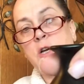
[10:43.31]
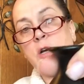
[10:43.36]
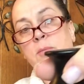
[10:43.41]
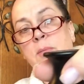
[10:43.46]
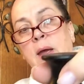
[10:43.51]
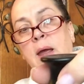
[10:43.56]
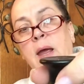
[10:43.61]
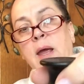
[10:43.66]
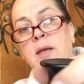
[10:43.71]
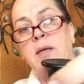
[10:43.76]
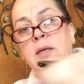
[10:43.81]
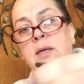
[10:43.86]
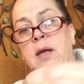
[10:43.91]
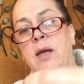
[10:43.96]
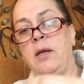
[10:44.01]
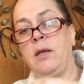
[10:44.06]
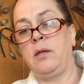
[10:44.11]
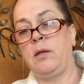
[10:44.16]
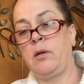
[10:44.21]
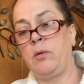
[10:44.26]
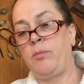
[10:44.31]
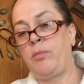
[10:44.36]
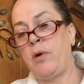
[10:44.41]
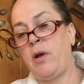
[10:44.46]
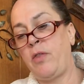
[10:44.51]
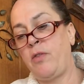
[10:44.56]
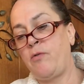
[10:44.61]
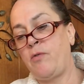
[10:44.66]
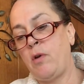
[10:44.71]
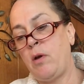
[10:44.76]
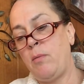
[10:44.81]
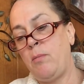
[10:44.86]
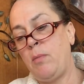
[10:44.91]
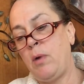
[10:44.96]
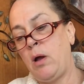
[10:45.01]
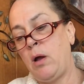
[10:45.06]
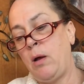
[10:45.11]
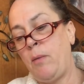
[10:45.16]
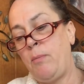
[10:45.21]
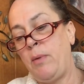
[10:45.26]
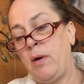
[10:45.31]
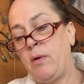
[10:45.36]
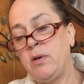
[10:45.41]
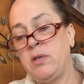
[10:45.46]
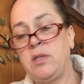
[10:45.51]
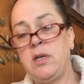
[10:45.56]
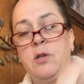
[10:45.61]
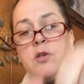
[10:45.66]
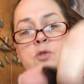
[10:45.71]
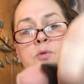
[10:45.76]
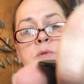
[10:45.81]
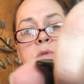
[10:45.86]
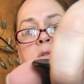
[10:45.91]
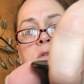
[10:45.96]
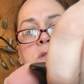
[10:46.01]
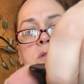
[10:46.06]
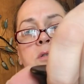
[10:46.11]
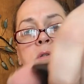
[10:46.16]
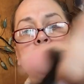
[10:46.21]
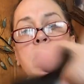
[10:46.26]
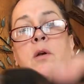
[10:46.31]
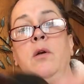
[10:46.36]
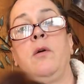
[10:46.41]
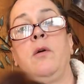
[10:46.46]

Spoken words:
here, my handy dandy little brush from Bare Essentials